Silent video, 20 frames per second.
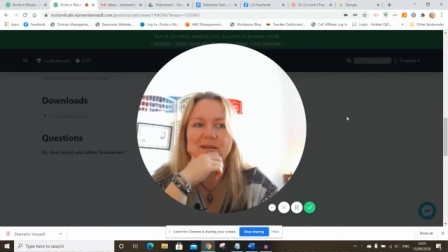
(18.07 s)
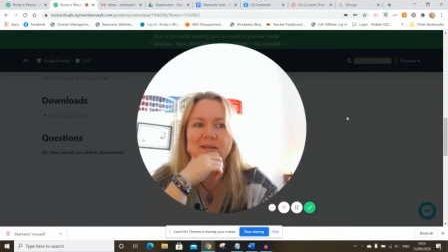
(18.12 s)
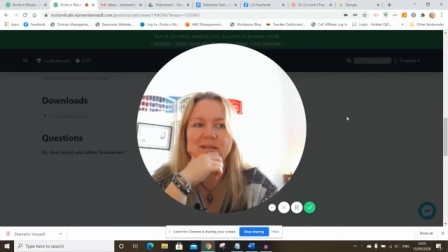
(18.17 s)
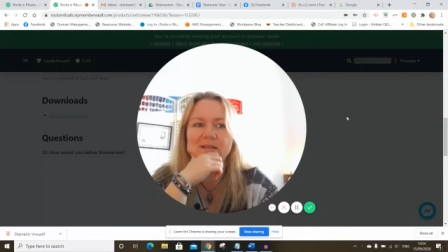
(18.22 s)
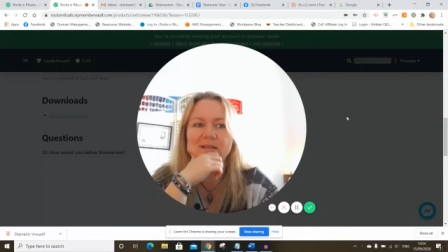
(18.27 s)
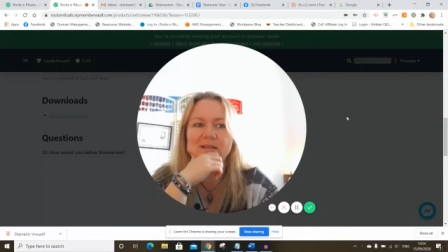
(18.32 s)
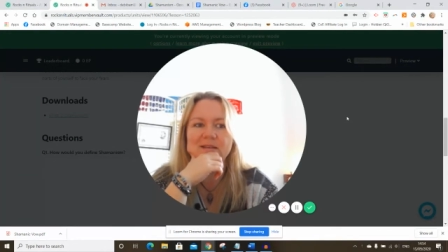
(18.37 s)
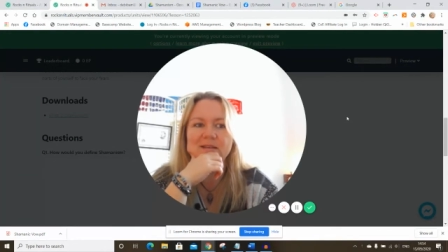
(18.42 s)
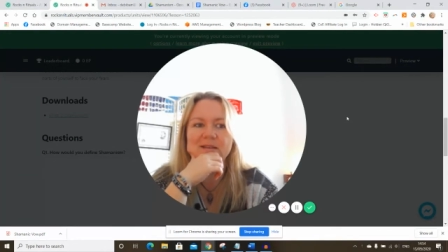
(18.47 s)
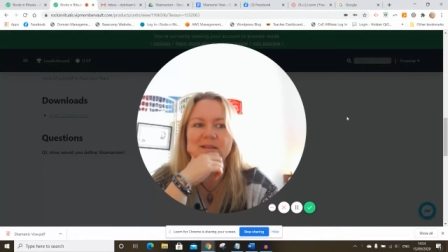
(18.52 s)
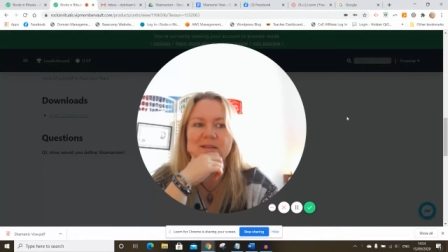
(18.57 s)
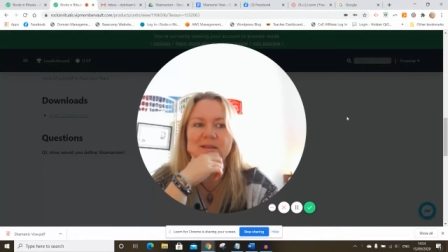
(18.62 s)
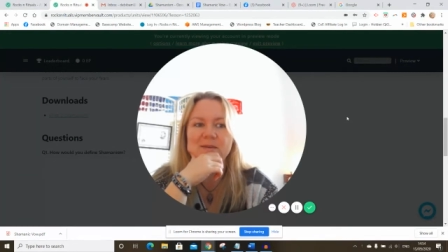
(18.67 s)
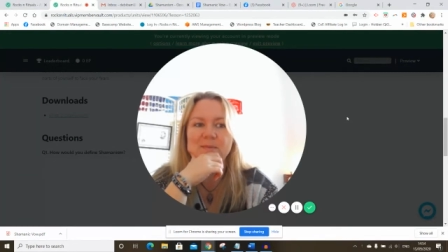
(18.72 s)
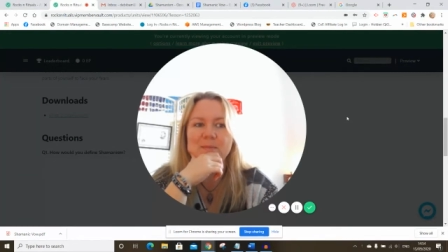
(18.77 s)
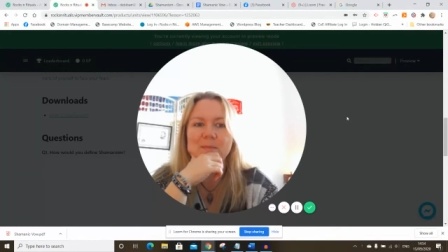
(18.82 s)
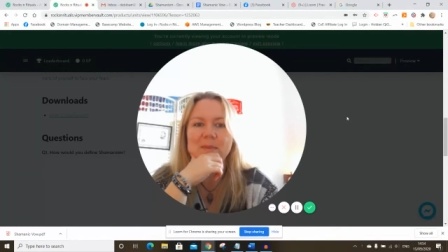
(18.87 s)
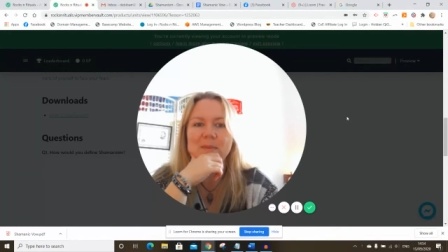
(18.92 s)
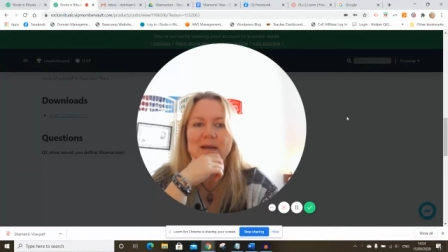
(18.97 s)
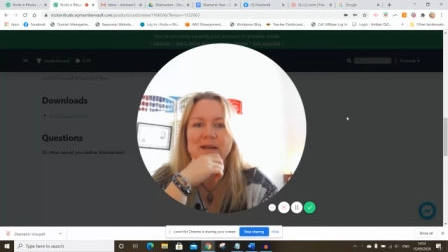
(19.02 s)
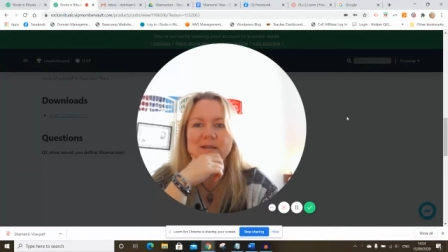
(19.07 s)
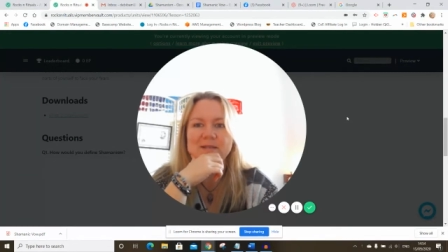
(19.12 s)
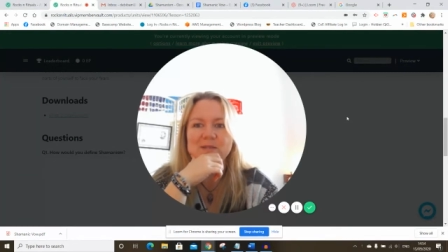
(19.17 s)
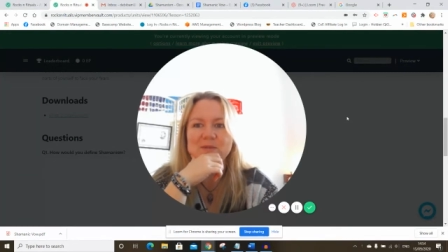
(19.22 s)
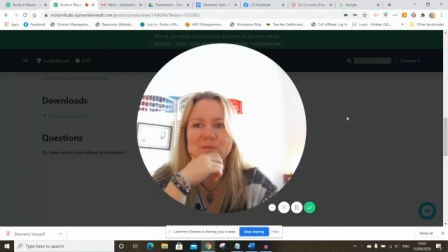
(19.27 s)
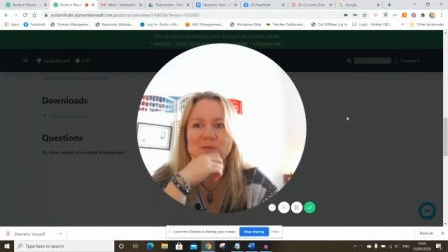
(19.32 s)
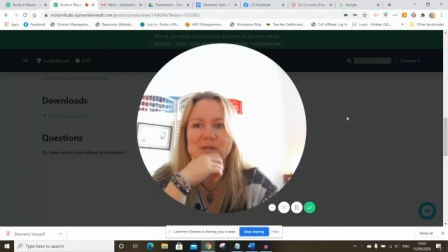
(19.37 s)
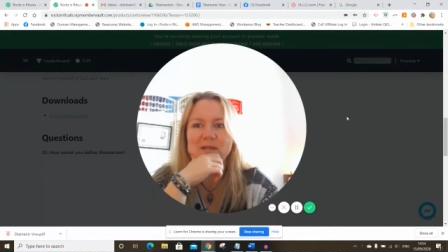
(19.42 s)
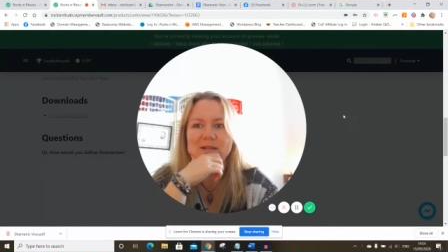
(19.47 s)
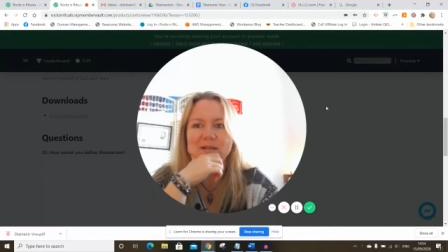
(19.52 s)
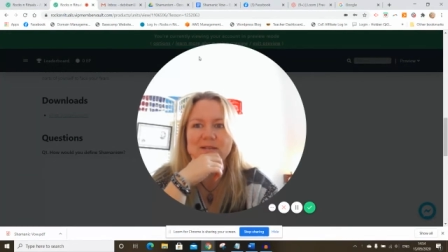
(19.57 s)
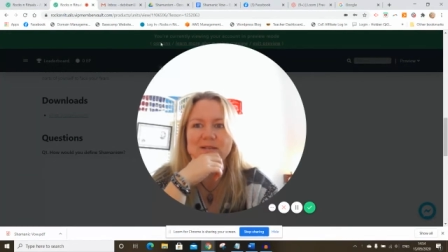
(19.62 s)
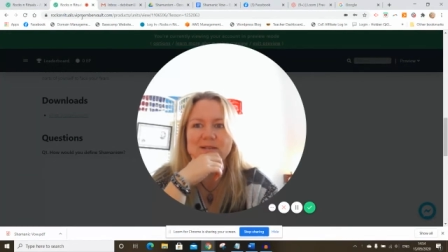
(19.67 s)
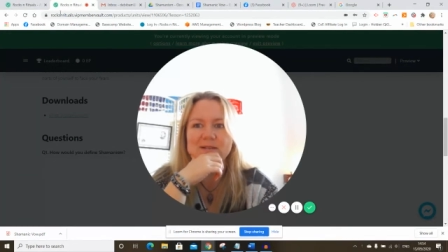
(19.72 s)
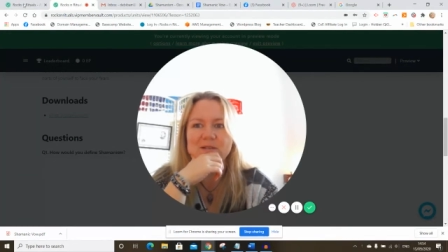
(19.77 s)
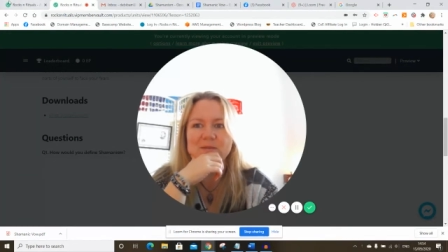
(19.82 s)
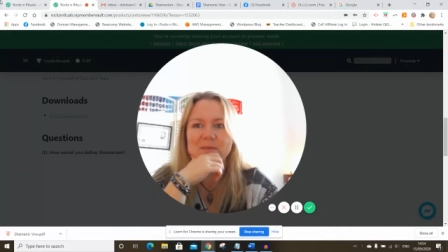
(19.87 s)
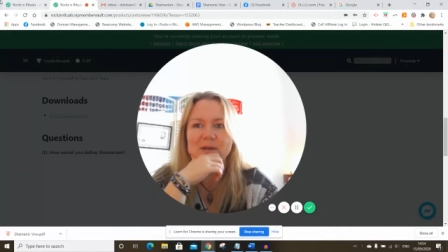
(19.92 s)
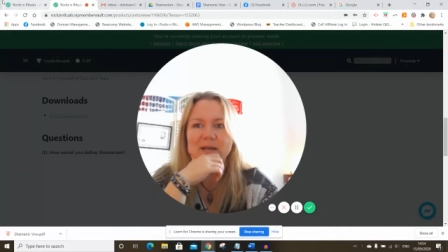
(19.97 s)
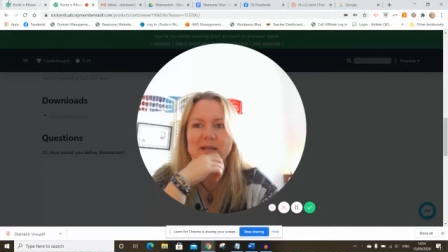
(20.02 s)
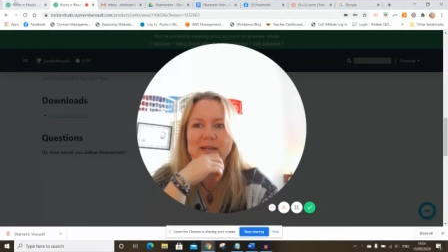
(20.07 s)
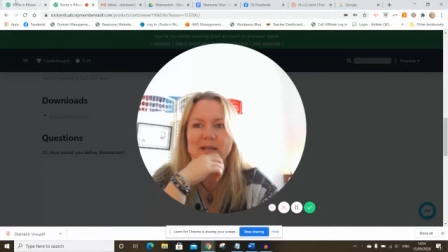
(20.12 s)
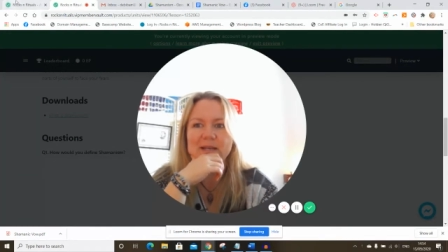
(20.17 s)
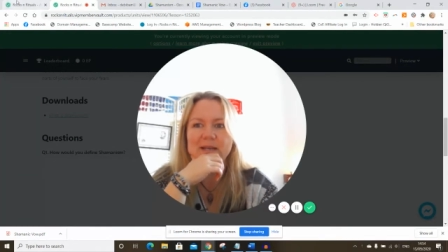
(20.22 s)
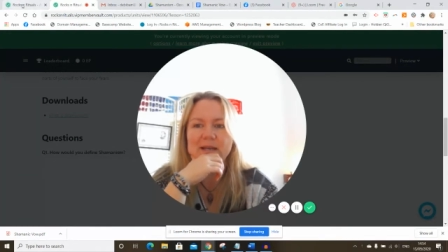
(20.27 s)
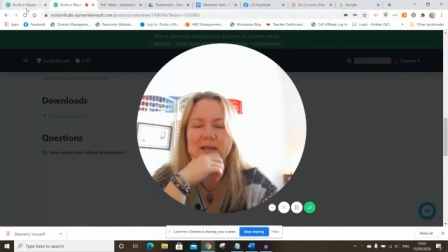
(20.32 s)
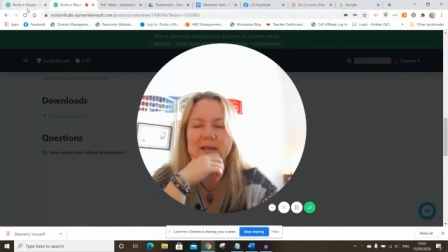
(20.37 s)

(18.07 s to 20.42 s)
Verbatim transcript: the medicine wheel, the shamanic